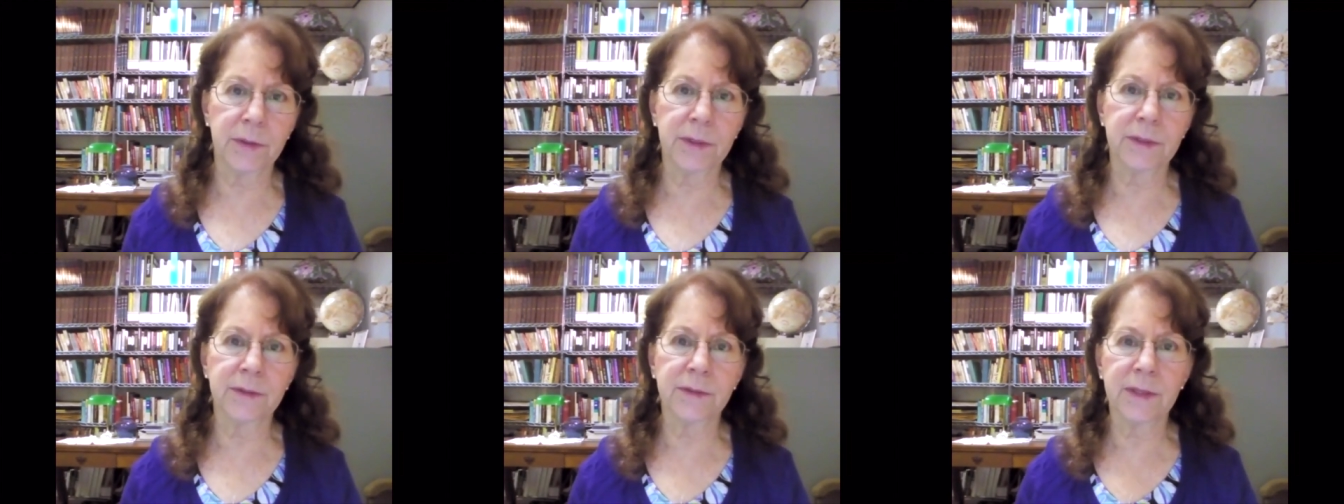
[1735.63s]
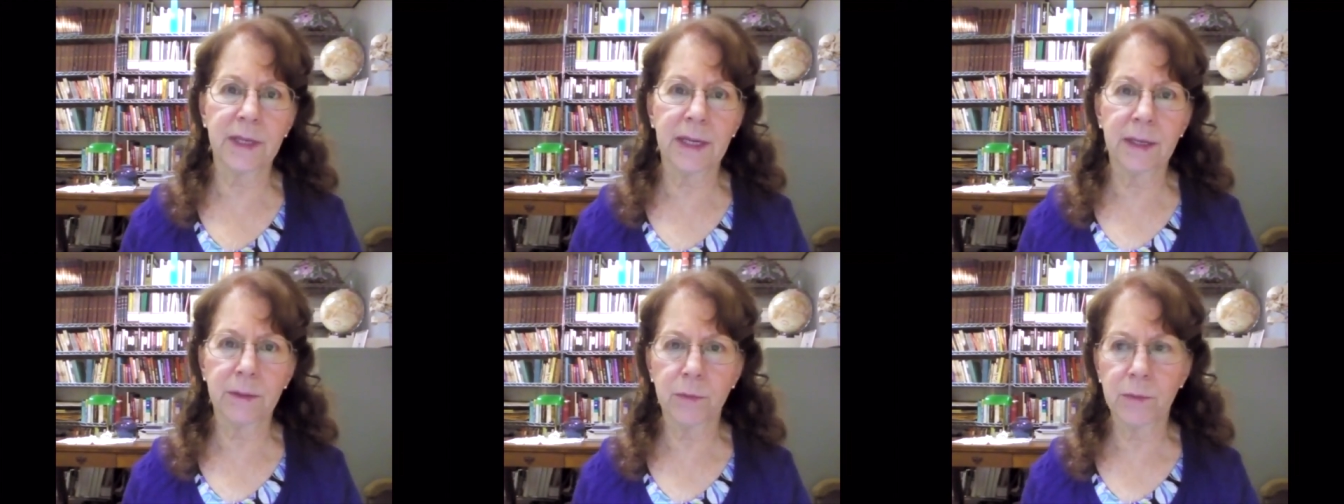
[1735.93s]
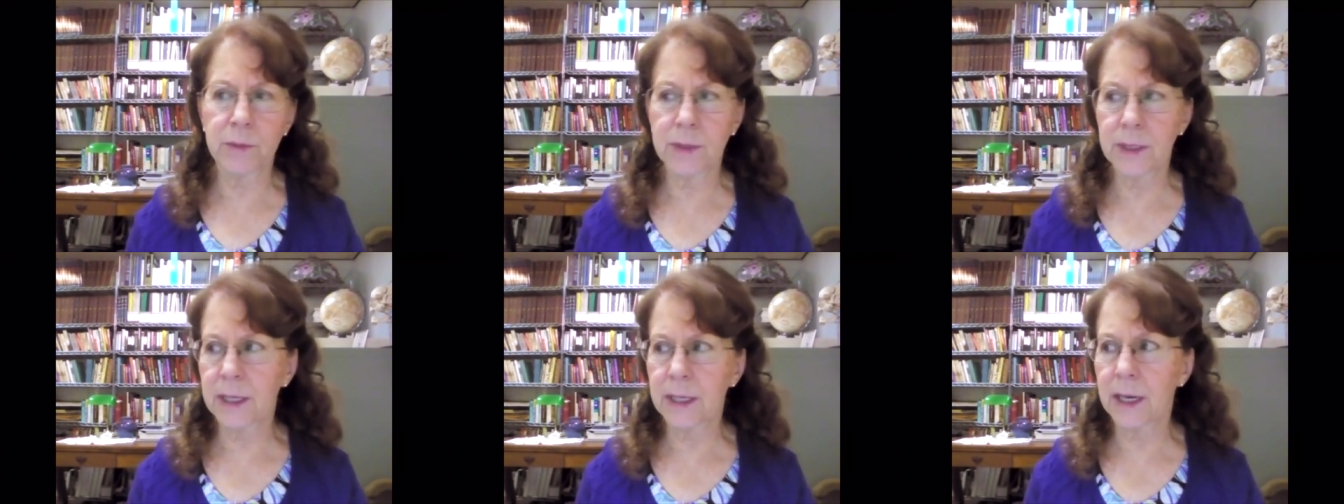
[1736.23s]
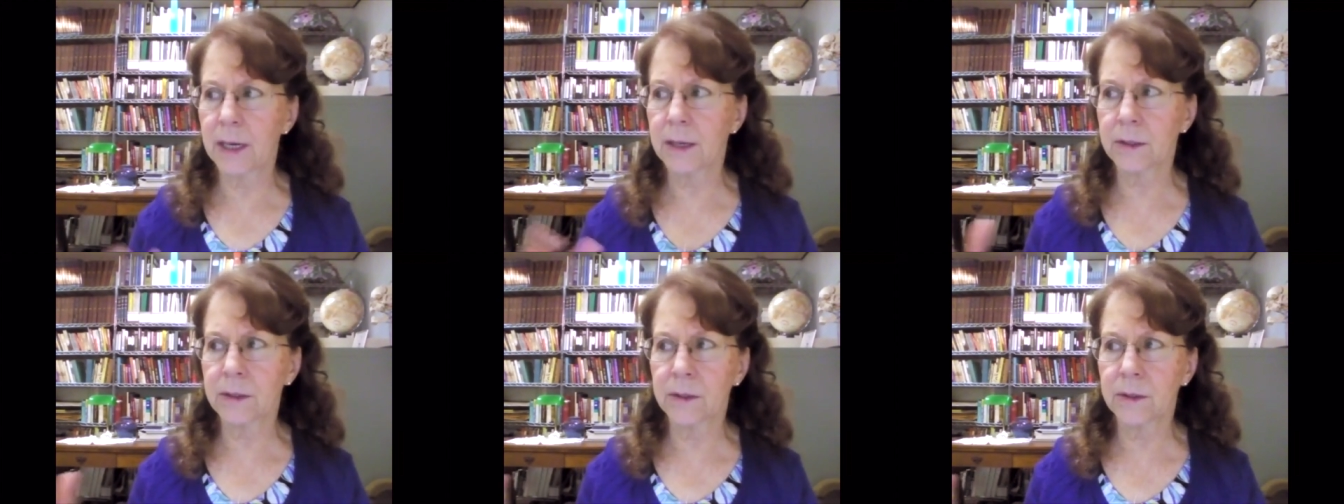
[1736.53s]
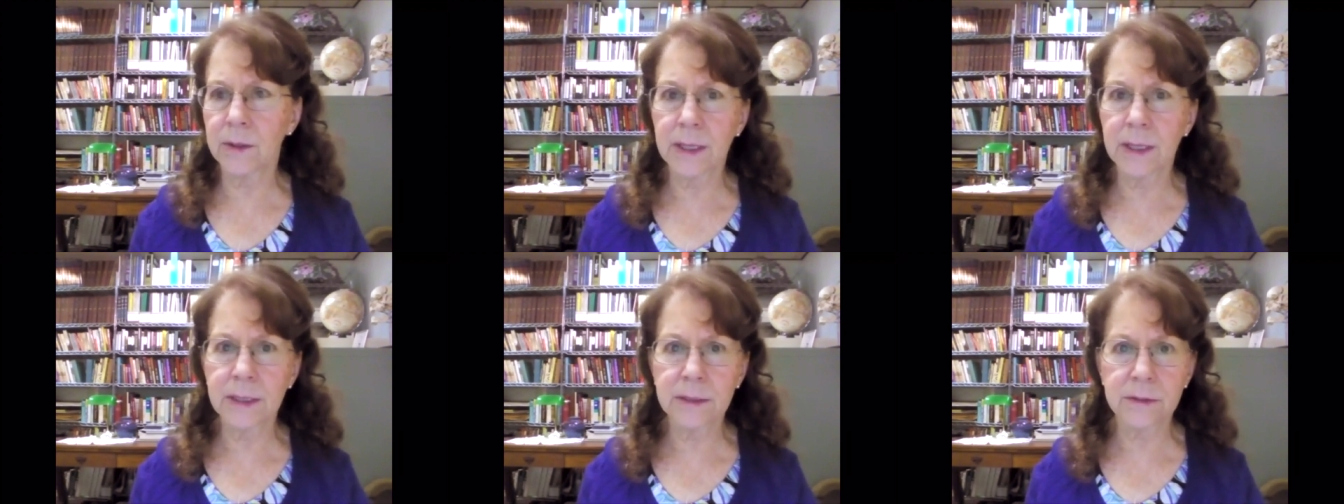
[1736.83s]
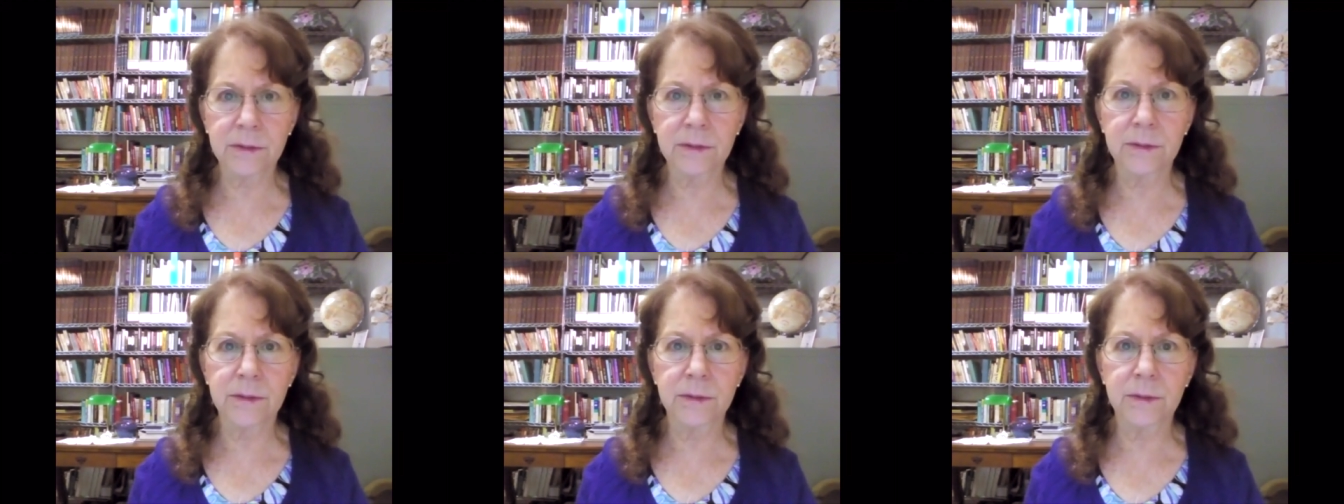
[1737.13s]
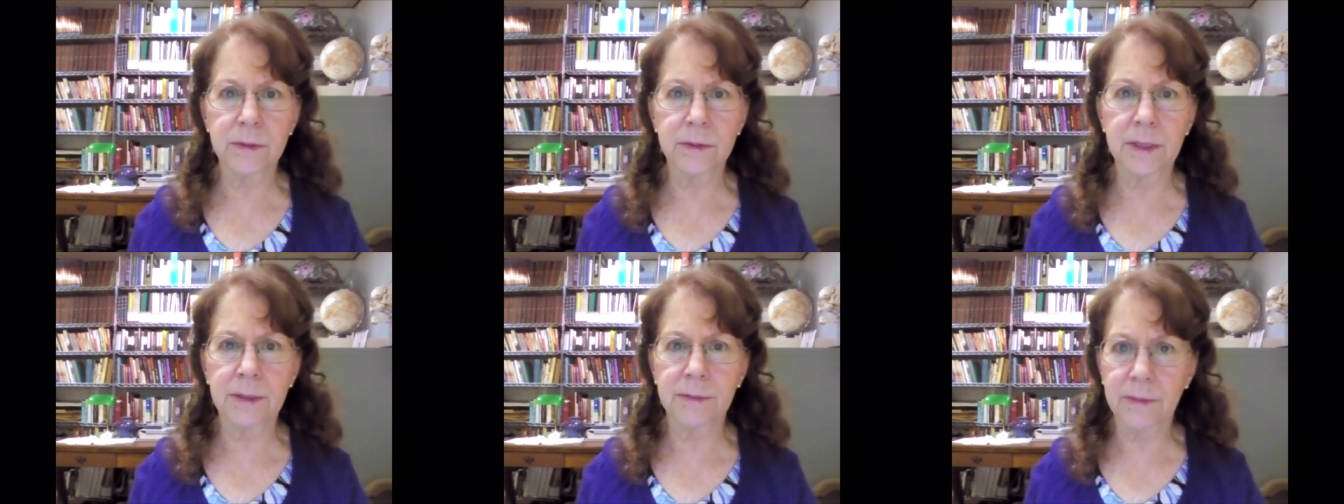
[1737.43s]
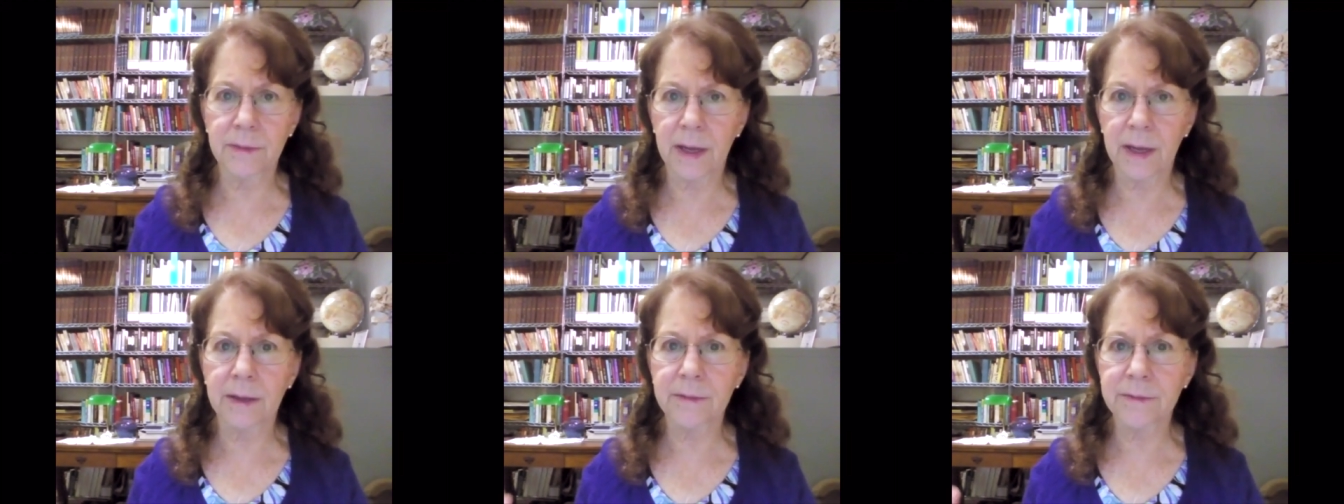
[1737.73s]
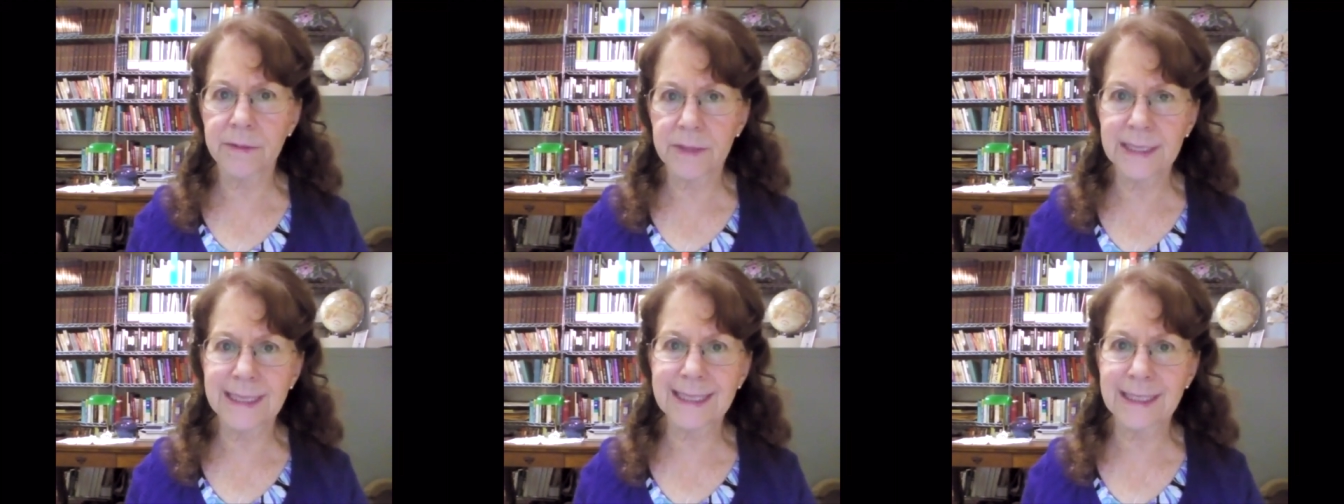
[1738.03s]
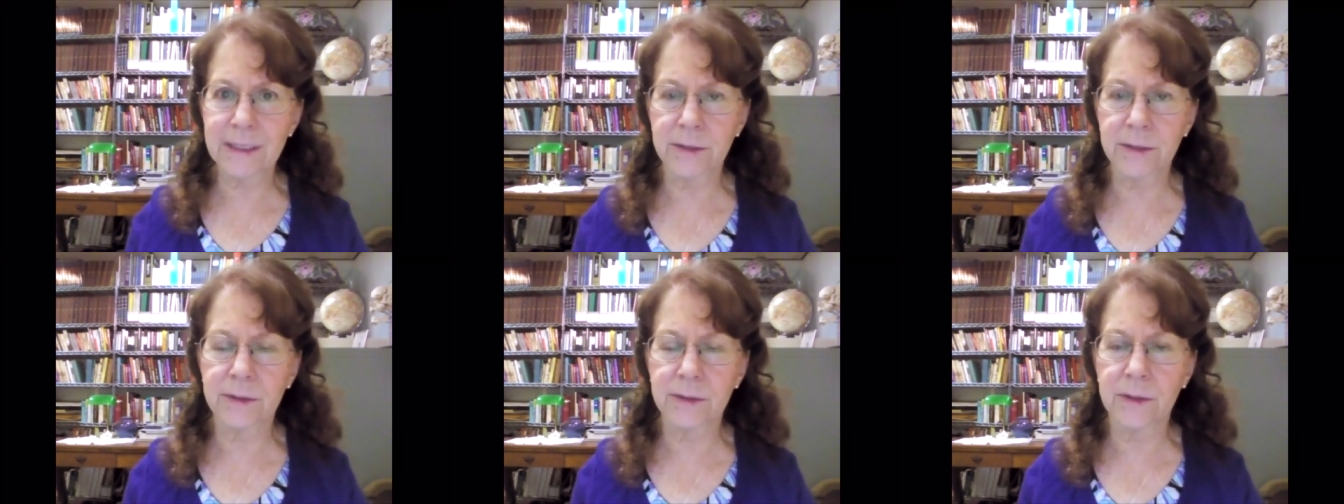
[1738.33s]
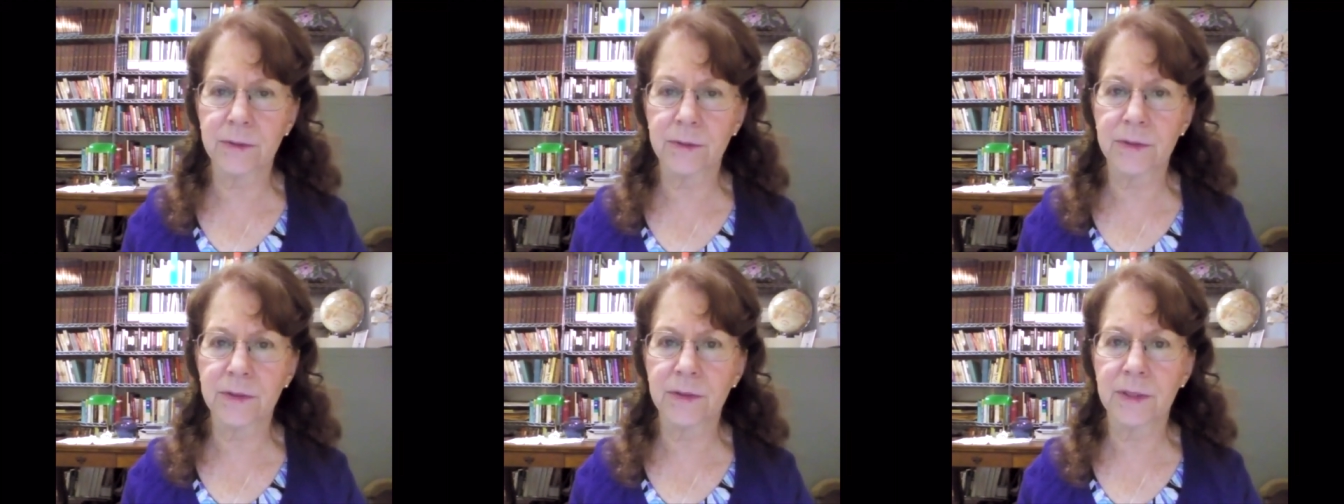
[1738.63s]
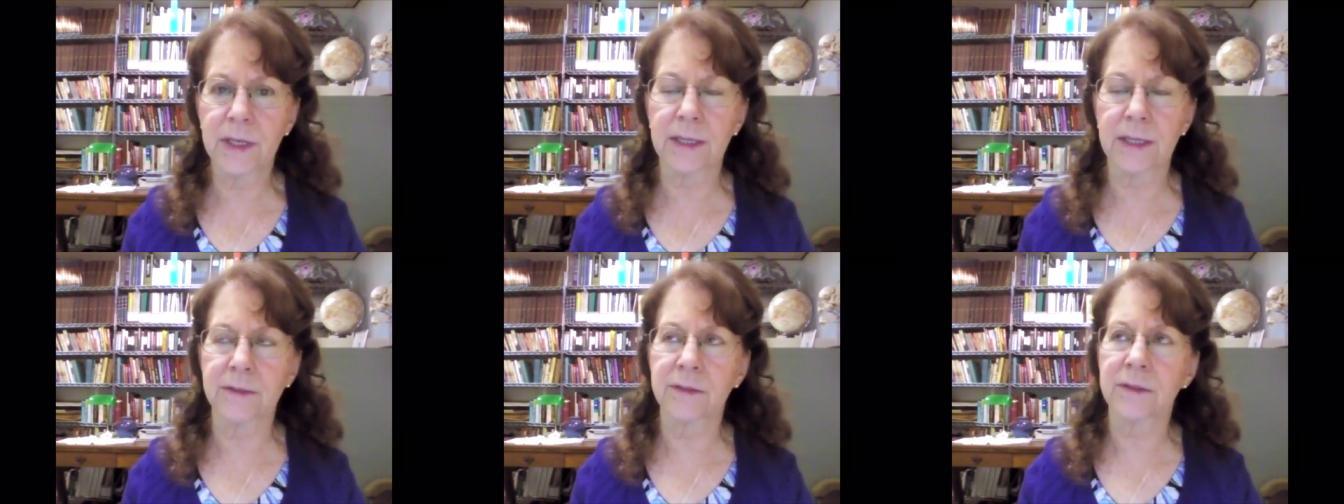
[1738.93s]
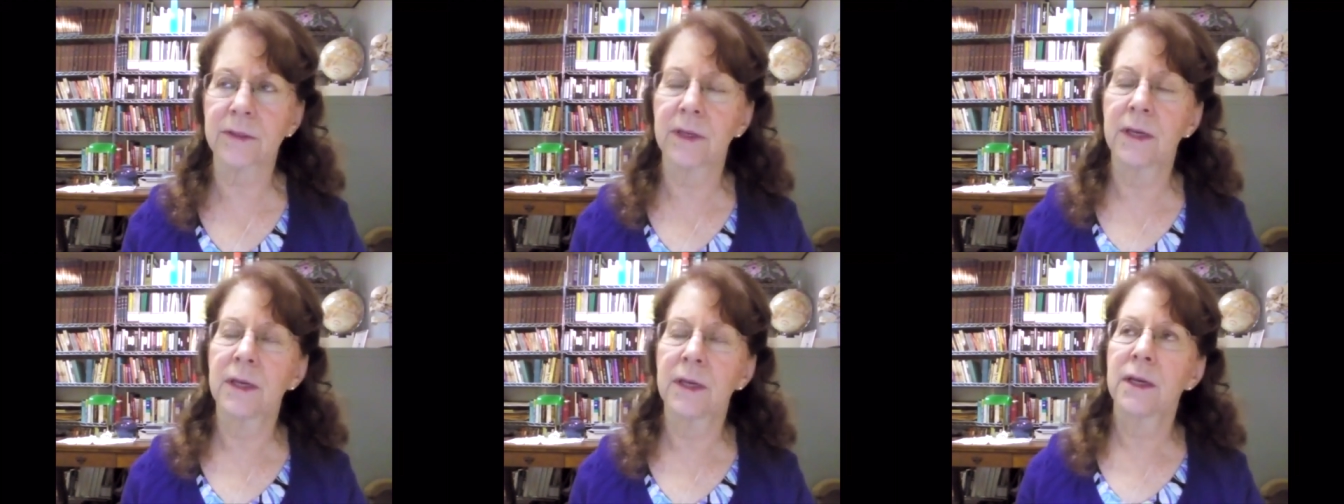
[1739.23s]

is that we are going to evolve into those states.